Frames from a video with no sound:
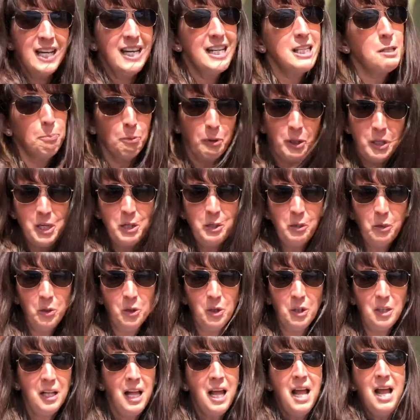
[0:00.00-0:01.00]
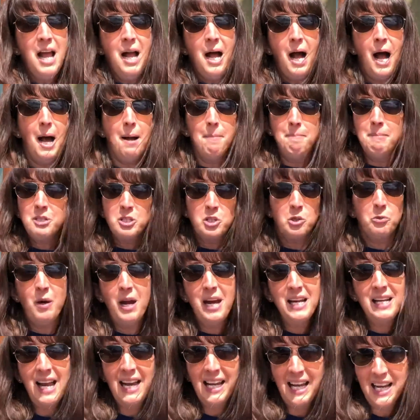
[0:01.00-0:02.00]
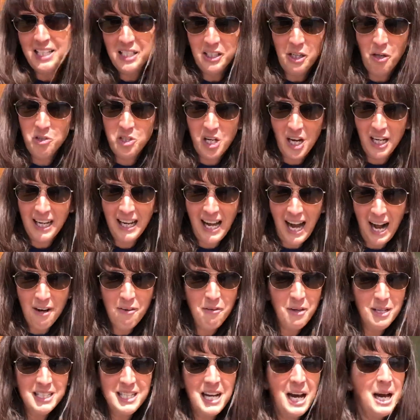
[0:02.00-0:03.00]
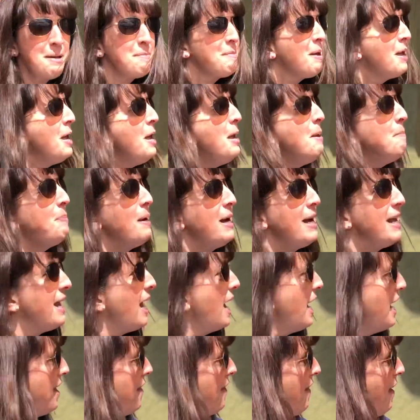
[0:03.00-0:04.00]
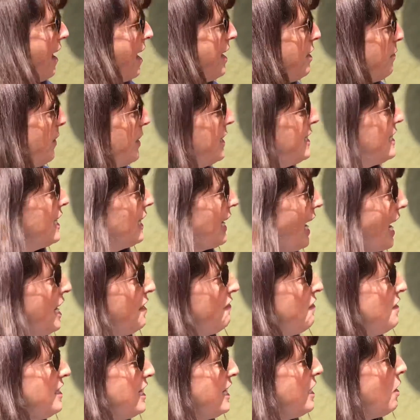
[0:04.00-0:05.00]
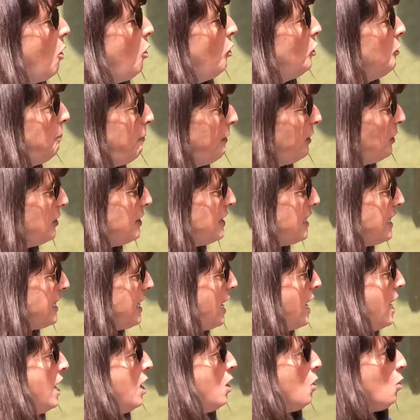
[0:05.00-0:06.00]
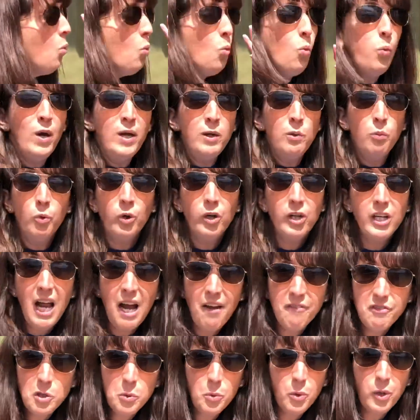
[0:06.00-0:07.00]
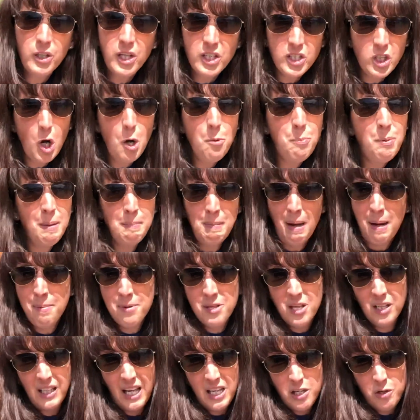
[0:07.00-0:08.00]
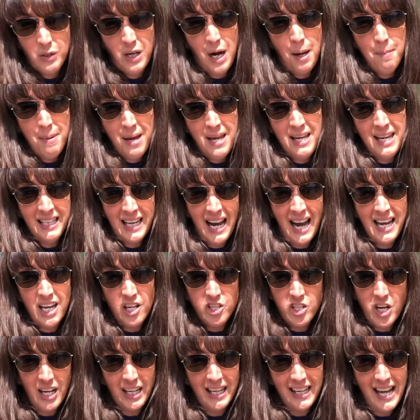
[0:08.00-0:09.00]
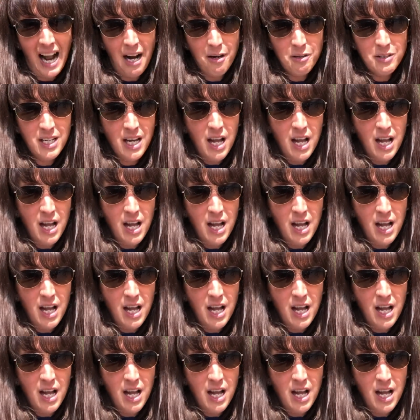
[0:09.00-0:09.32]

It's pretty cool. Mr. Ray and I got to go check it out one time. But anyways, kind of a neat old building. When Word After Word is open, maybe they'll let you come in and kind of check it out.